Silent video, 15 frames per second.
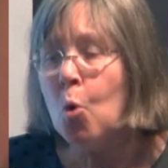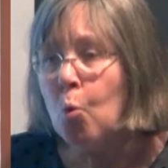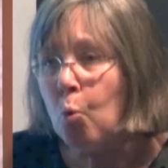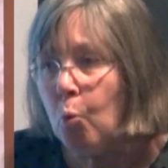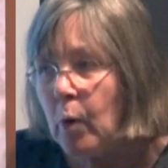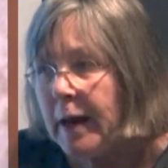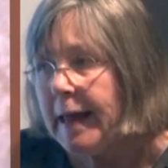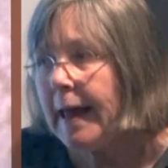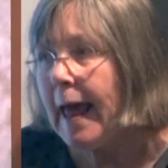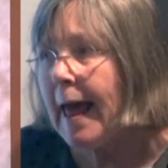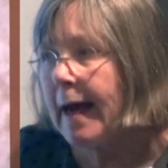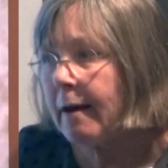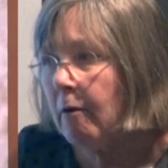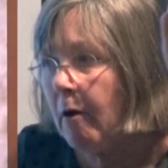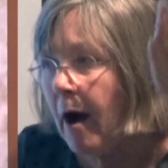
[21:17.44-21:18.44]

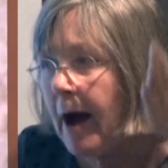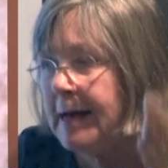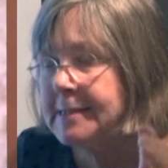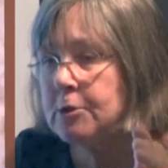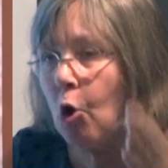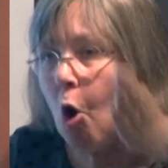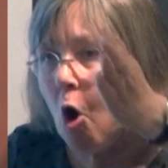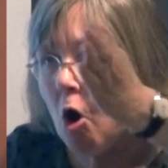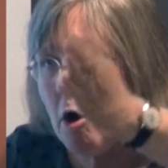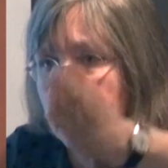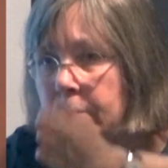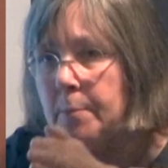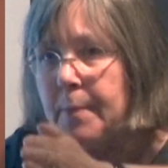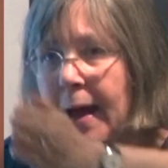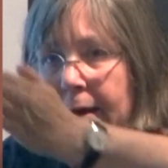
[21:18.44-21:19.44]
reanalyzed
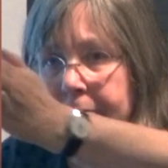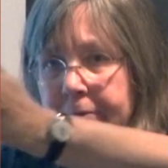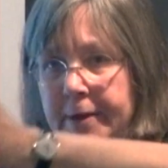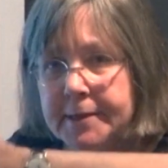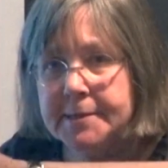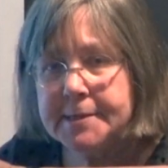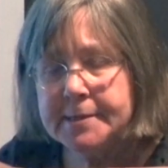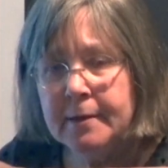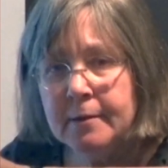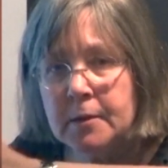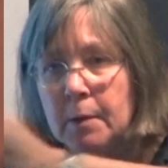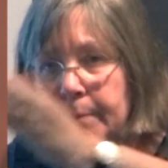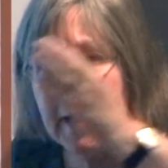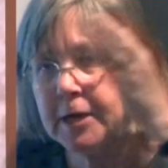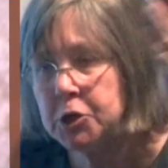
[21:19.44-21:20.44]
all the methods
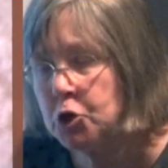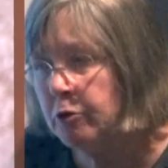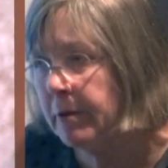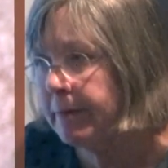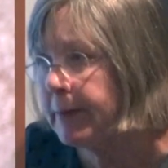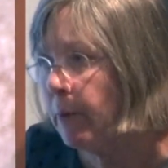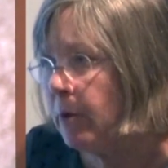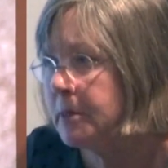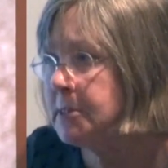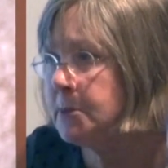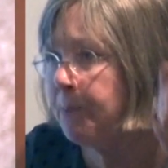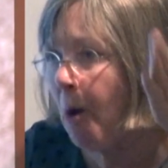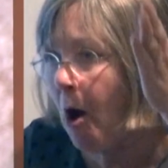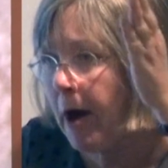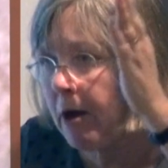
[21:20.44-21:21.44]
to make sure that they were
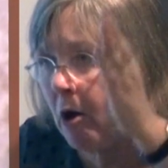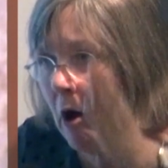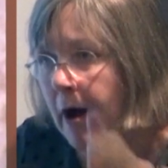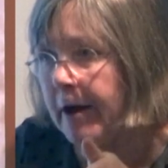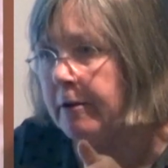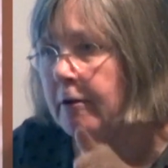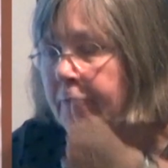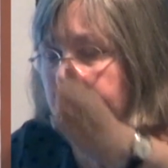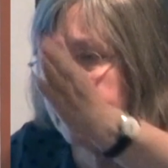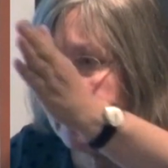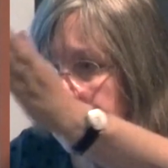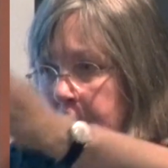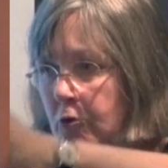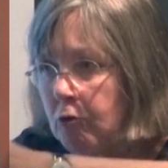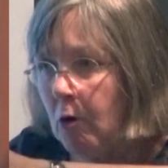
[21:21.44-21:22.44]
spot on for the
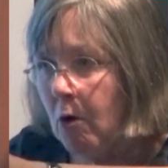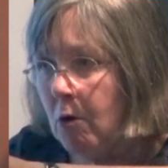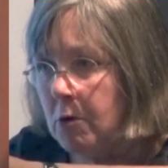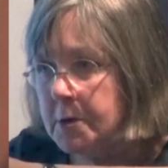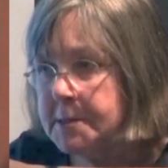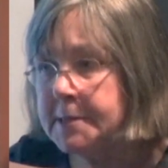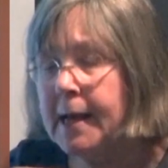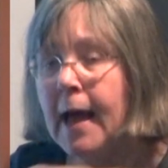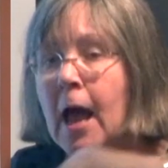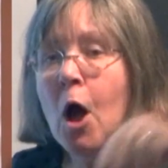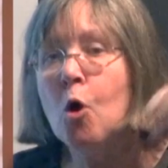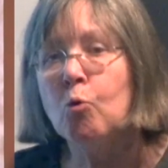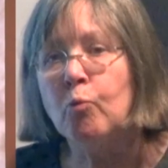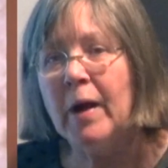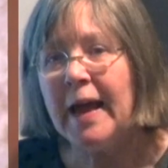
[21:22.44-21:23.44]
controls,
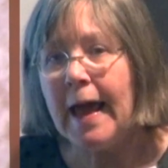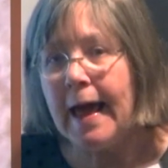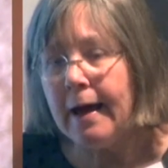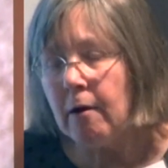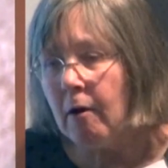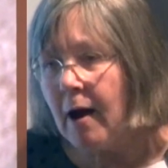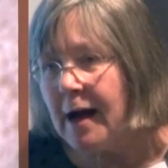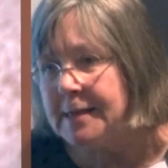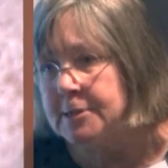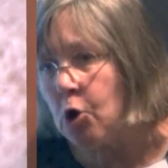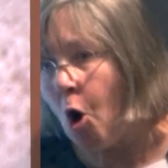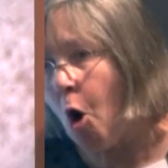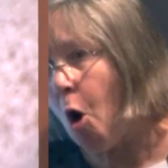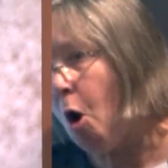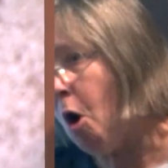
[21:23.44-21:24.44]
reanalyzed
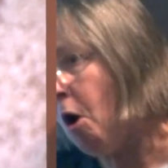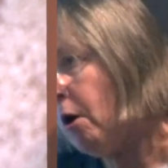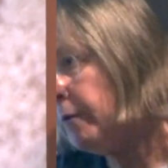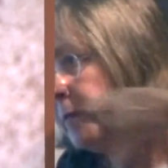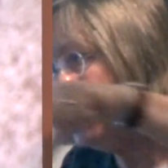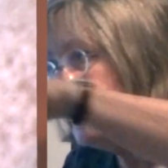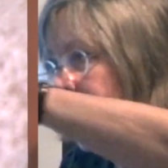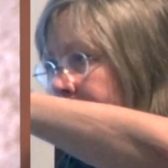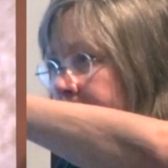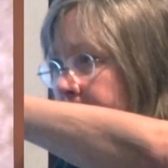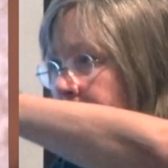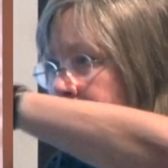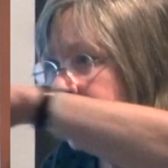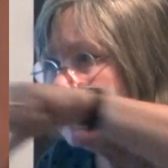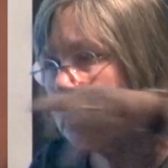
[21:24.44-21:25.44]
all the
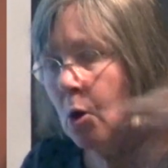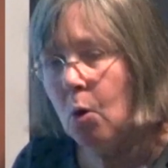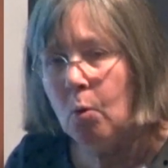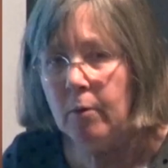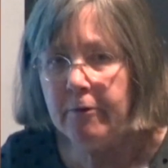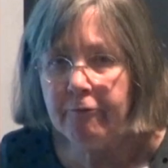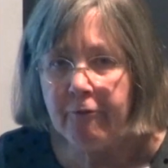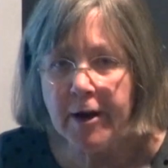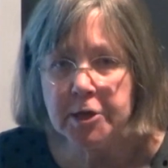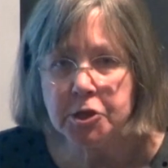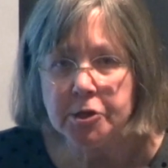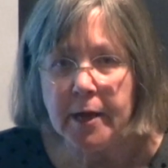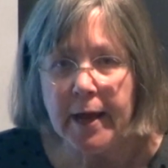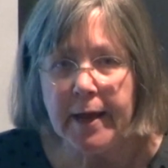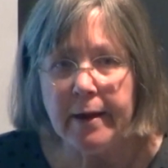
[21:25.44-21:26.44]
data as though it were
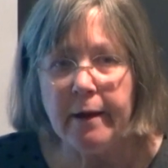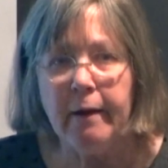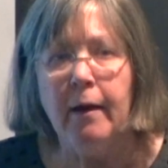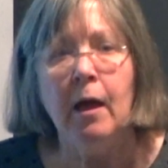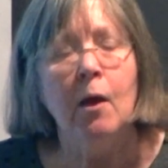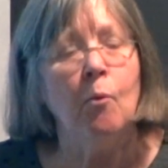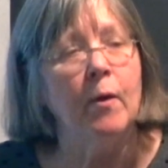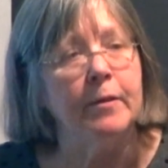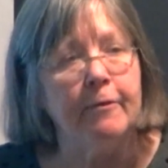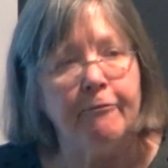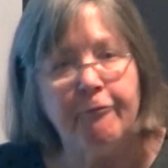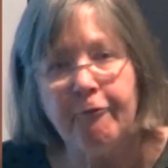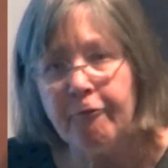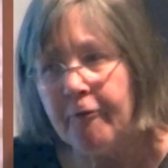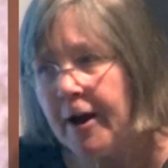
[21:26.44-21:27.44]
fresh data with a
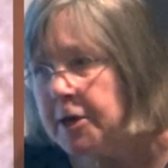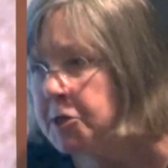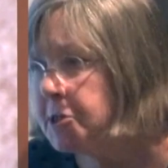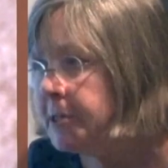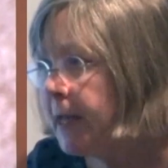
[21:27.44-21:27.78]
fresh